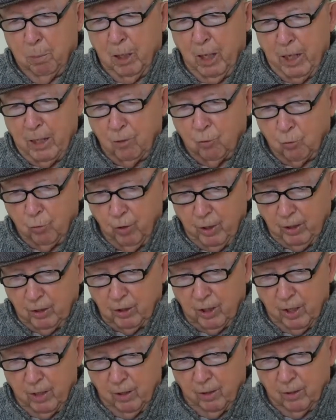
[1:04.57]
played
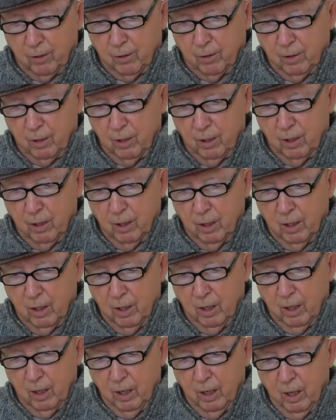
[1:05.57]
tricks on her,
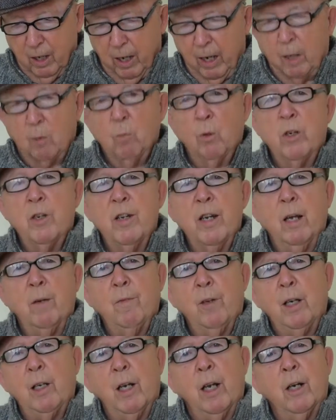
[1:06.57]
and would
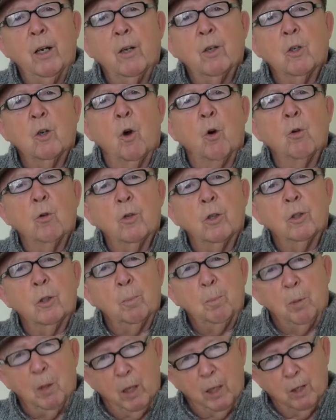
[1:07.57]
never let her go to
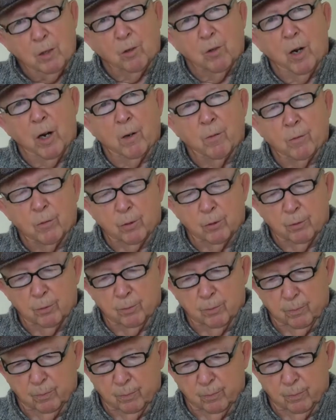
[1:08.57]
the playground.